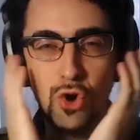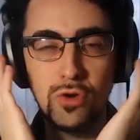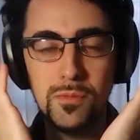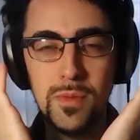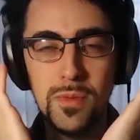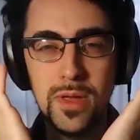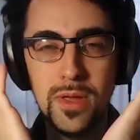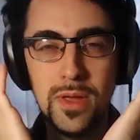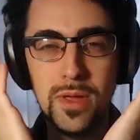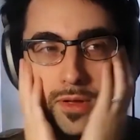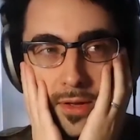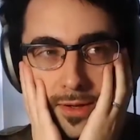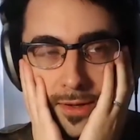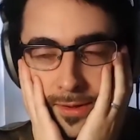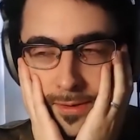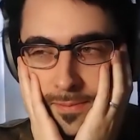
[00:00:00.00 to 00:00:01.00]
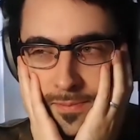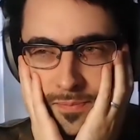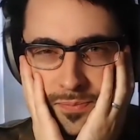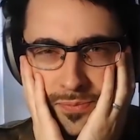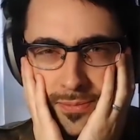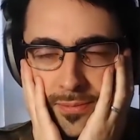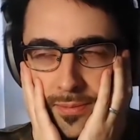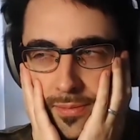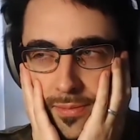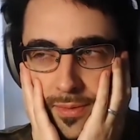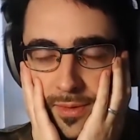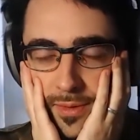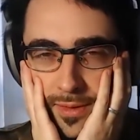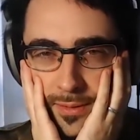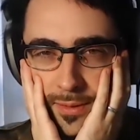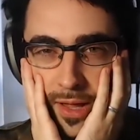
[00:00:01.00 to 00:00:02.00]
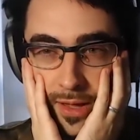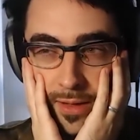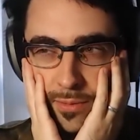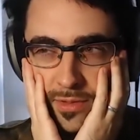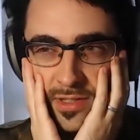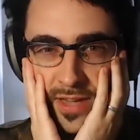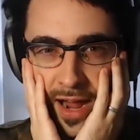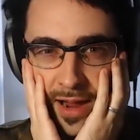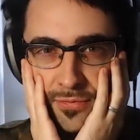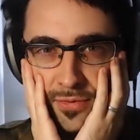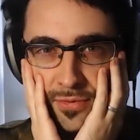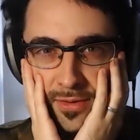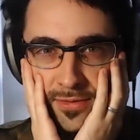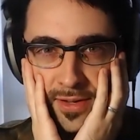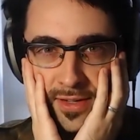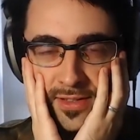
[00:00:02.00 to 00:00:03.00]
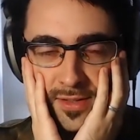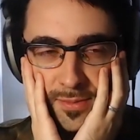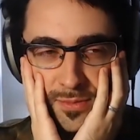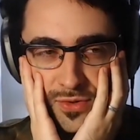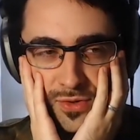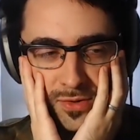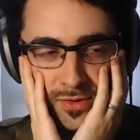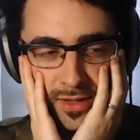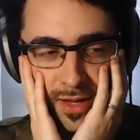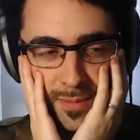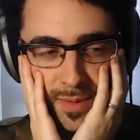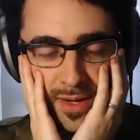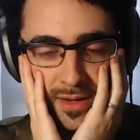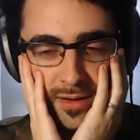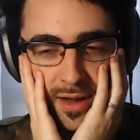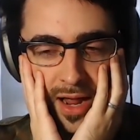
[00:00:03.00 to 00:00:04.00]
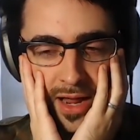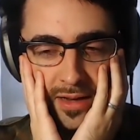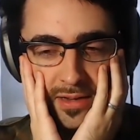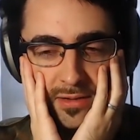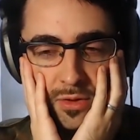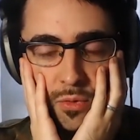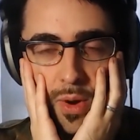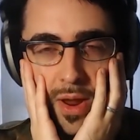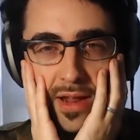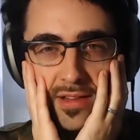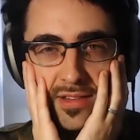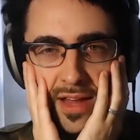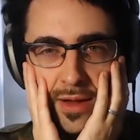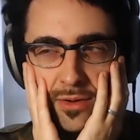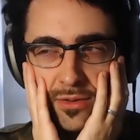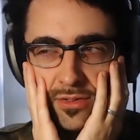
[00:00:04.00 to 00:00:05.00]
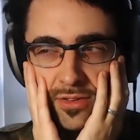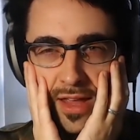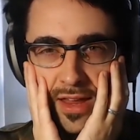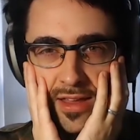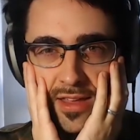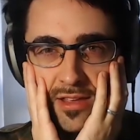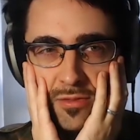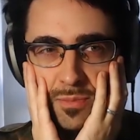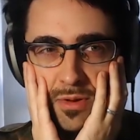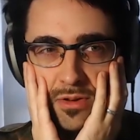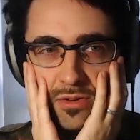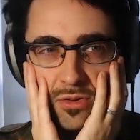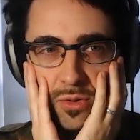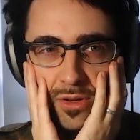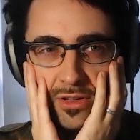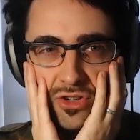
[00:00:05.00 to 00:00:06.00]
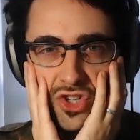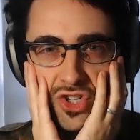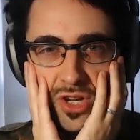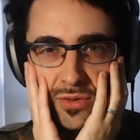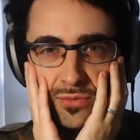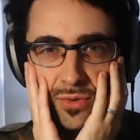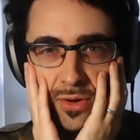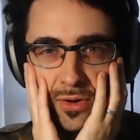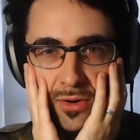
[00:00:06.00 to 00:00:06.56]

choked me out. Well, yeah, it was sad for the victims, certainly. I mean, the way it sounds is like he's been doing this shit for